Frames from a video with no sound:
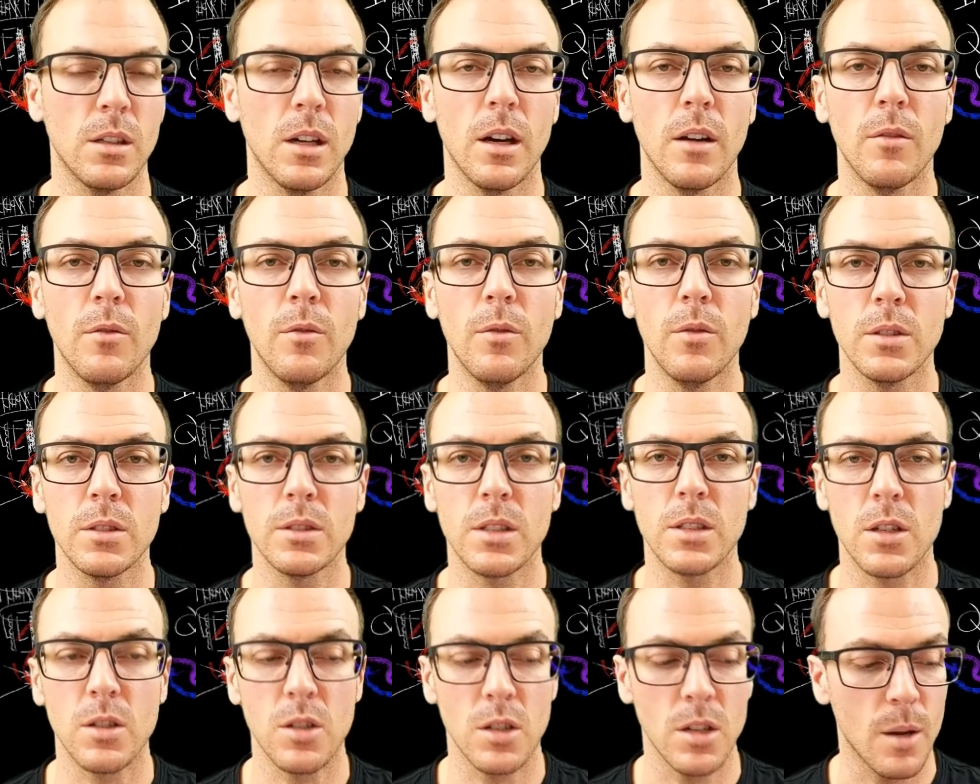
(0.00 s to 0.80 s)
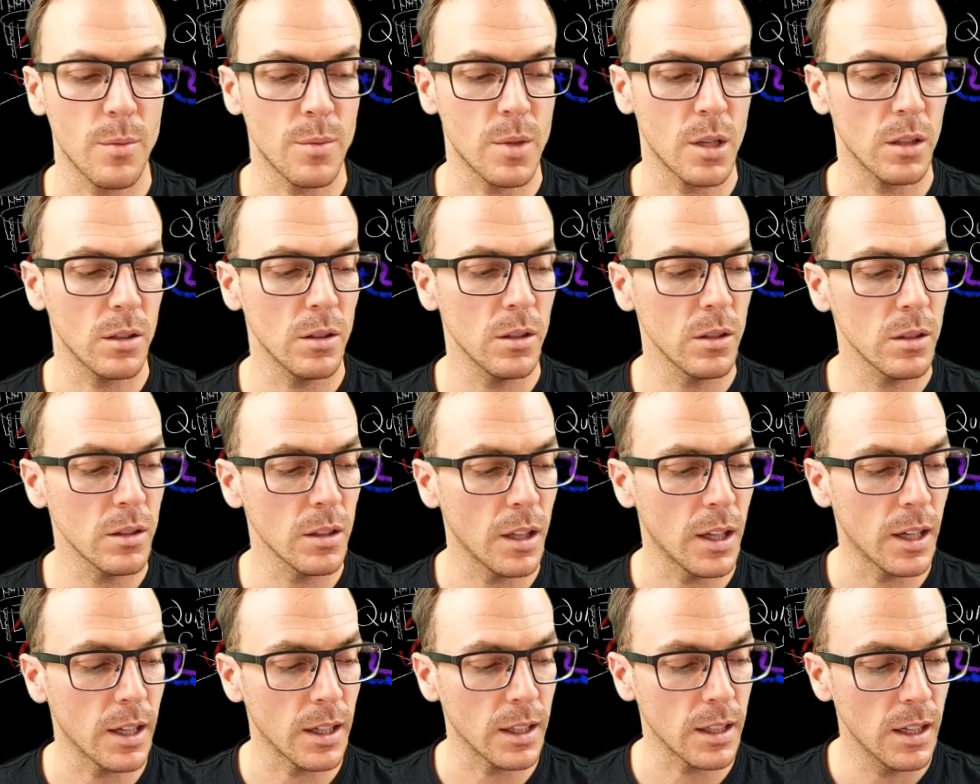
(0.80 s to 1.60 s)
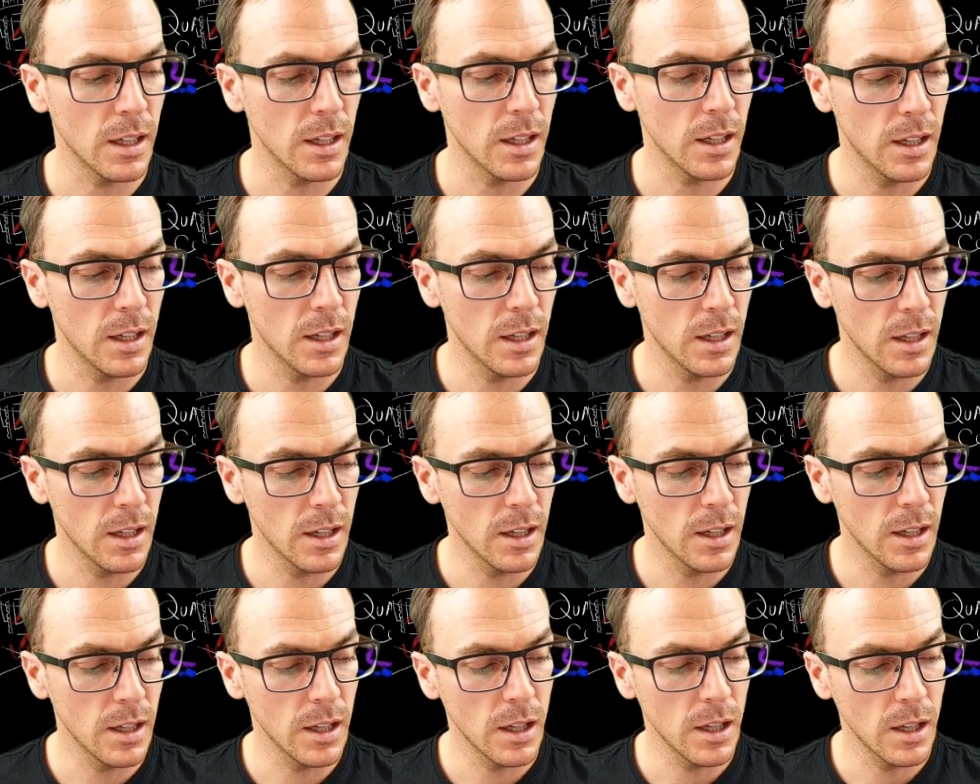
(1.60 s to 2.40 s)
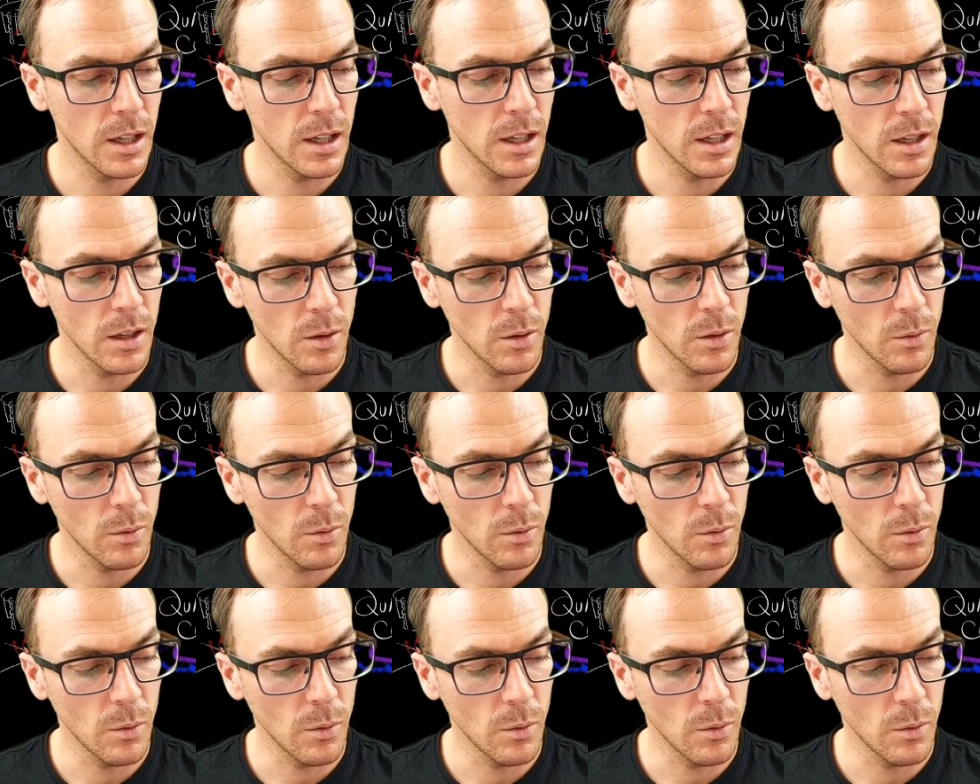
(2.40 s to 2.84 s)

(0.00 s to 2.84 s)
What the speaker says: such an object look like? Well,